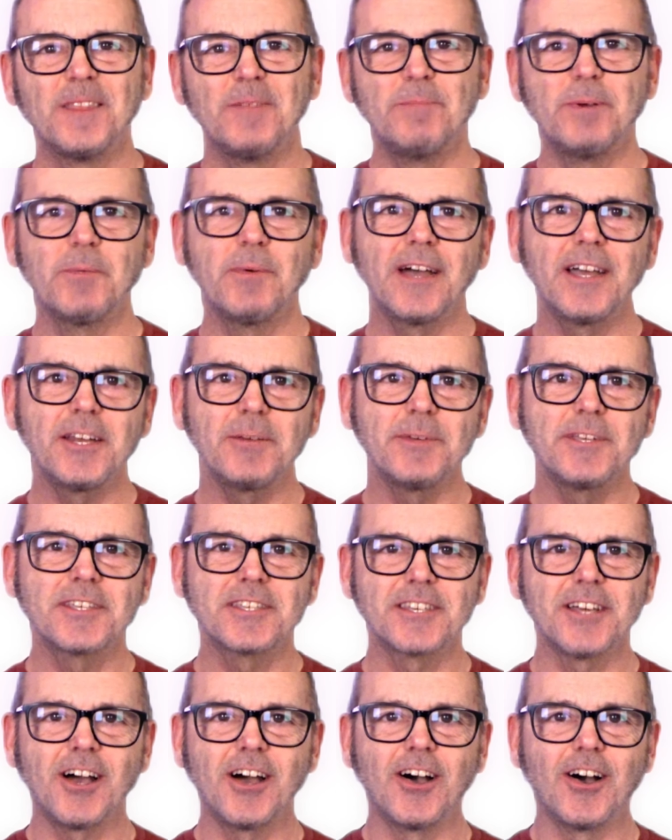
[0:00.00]
But where do we
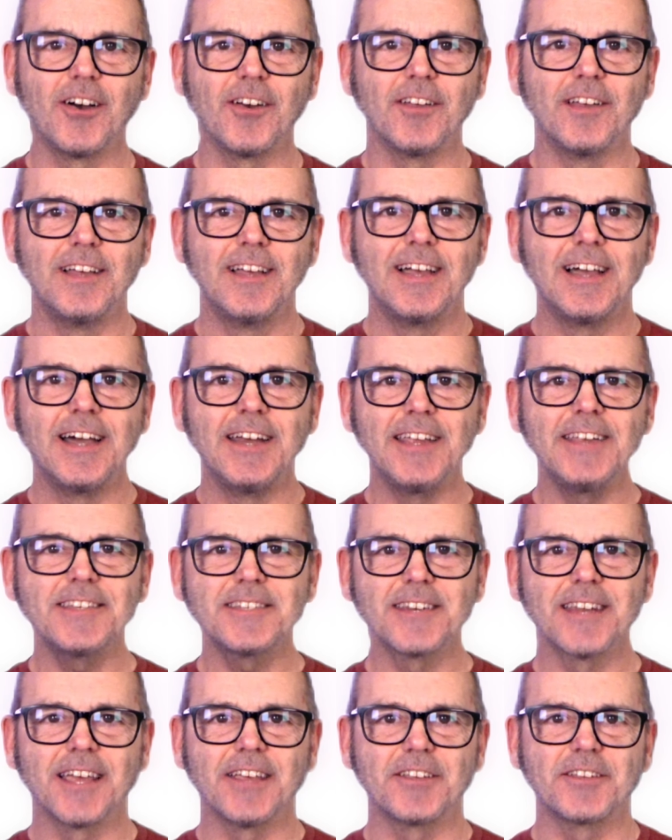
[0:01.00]
start? An
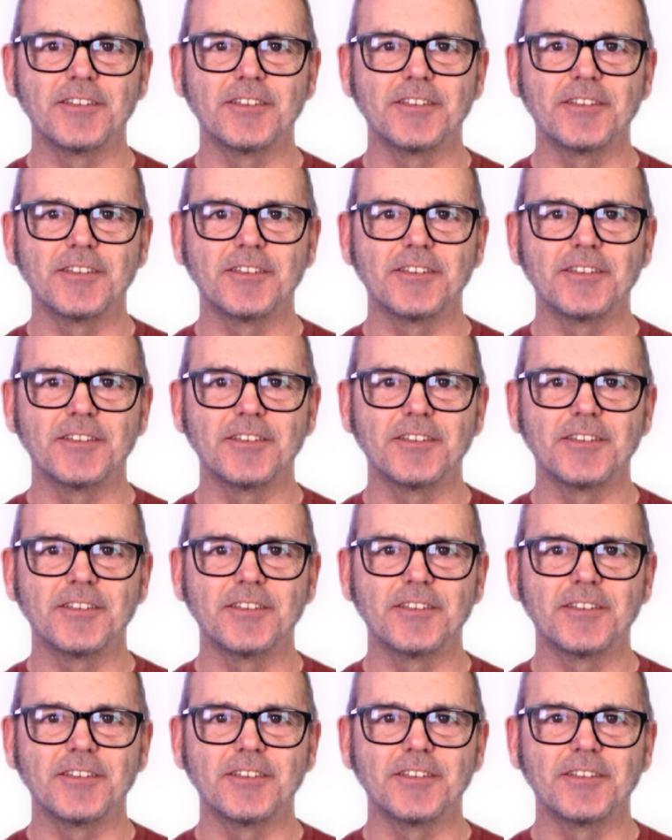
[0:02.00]
internet